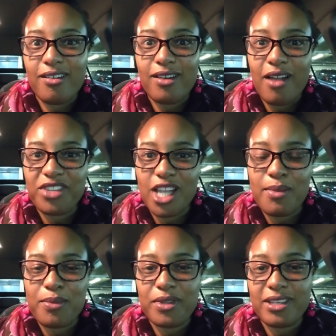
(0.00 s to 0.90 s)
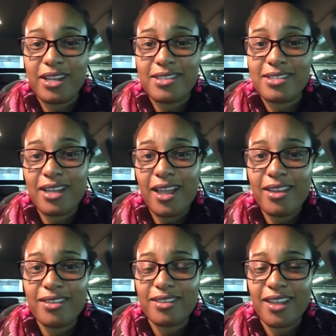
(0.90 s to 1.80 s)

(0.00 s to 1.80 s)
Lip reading: Oh, I have to come up with a nice title,